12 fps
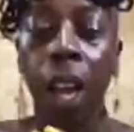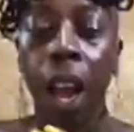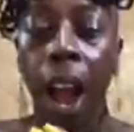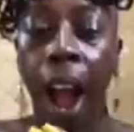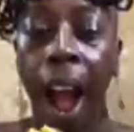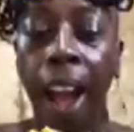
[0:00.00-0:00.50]

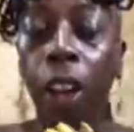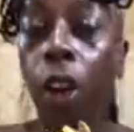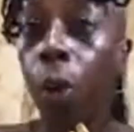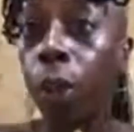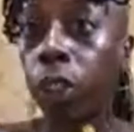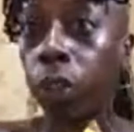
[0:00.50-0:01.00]
I
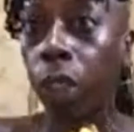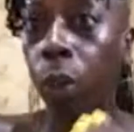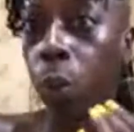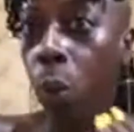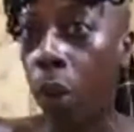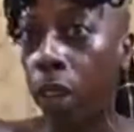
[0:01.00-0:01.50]
always drink
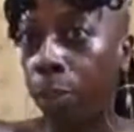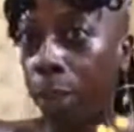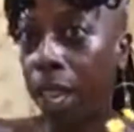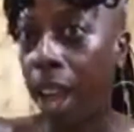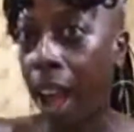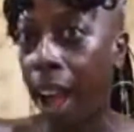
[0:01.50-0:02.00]
water
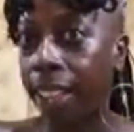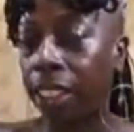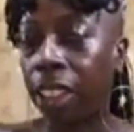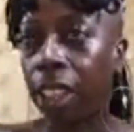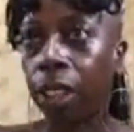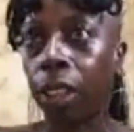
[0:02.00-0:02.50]
behind it